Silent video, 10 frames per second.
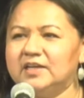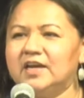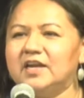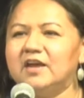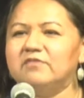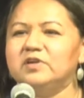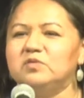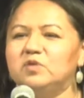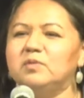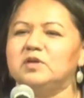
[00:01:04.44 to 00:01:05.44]
that
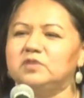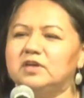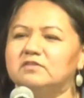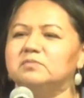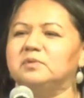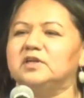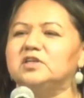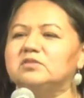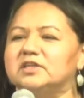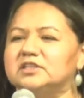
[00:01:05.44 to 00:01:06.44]
every woman gives birth
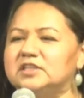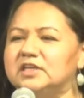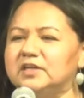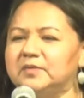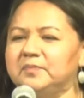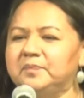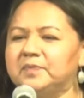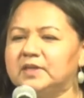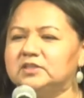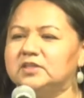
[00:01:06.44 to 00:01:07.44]
to a seer.
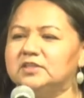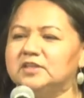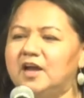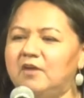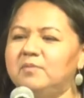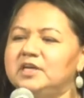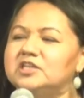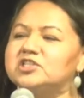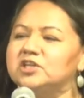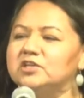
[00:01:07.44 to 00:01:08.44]
So there's how
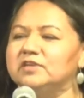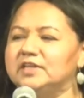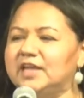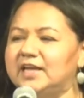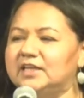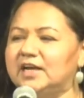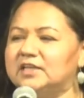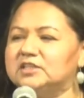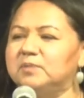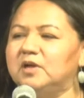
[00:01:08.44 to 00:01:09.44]
many children like
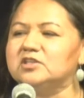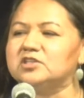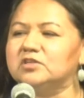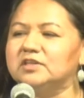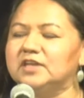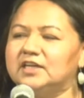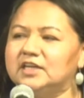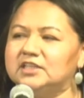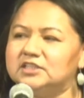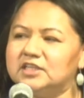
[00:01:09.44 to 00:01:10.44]
that, small children that
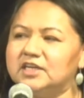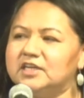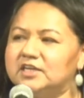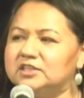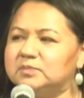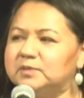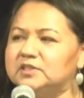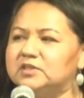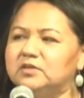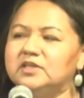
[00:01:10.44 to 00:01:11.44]
can see and hear
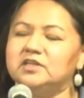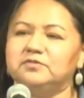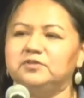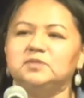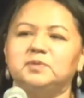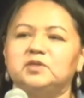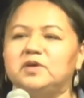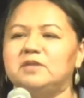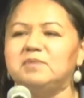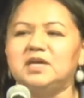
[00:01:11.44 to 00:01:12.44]
spirits. The only difference
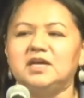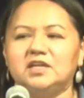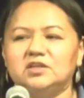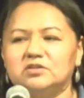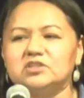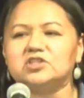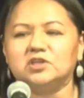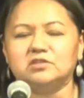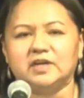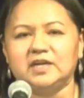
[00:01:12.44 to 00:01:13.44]
between me and those
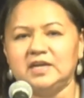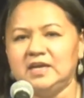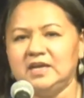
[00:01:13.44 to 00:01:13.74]
children